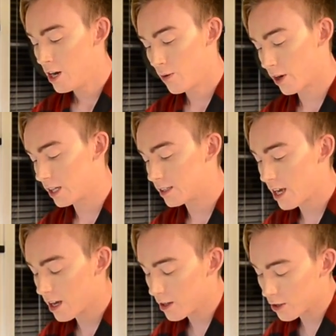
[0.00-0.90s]
We're going to
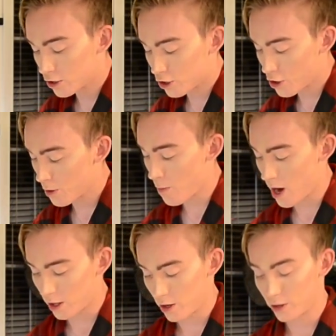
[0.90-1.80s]
take a little
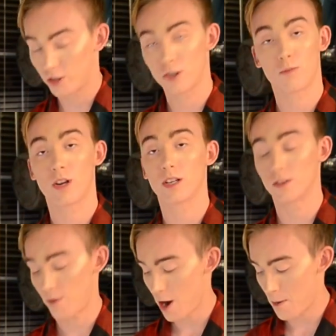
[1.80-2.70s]
turmeric. The turmeric
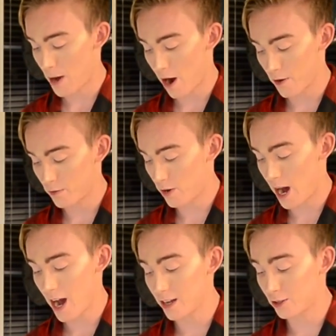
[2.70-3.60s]
is very powerful.
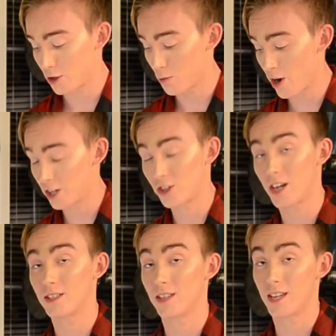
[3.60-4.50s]
I had a turmeric
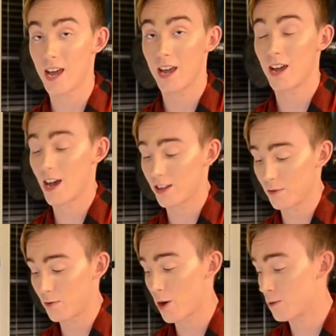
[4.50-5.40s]
shot today at the
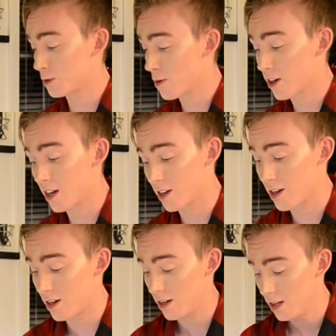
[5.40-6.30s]
farmer's market,
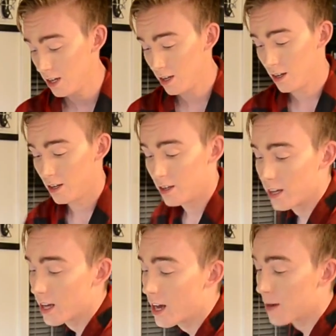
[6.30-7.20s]
y'all.
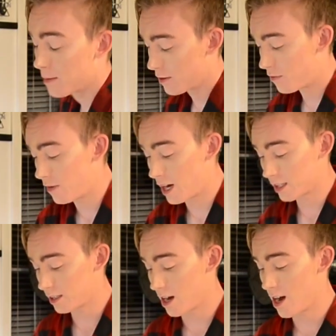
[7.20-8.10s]
It had me
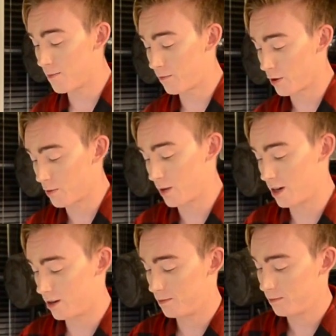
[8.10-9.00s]
fucked up for
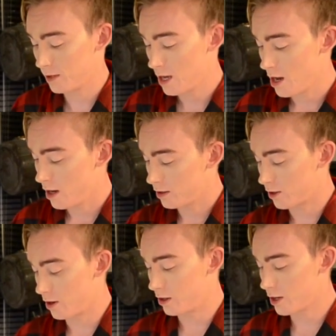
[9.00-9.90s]
real.
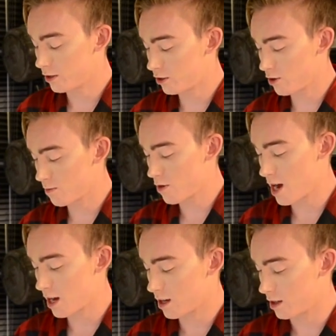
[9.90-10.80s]
So a little
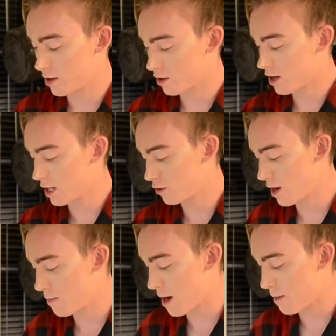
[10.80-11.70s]
turmeric, a little crushed
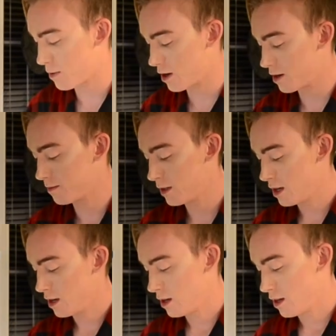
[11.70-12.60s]
red pepper.
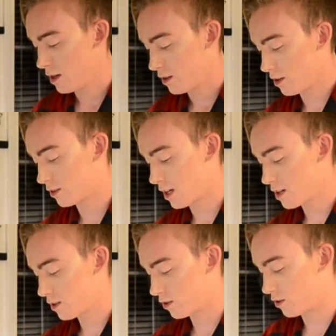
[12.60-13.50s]
Those
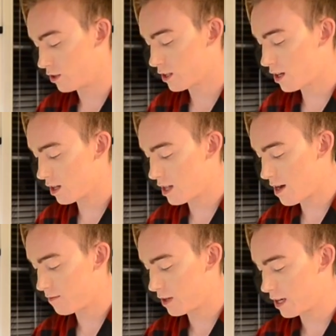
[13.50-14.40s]
onions are looking
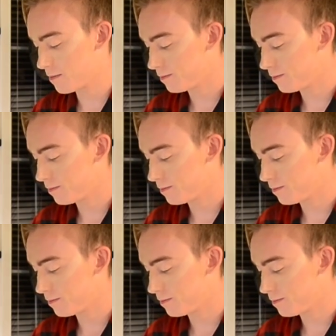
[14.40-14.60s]
lovely.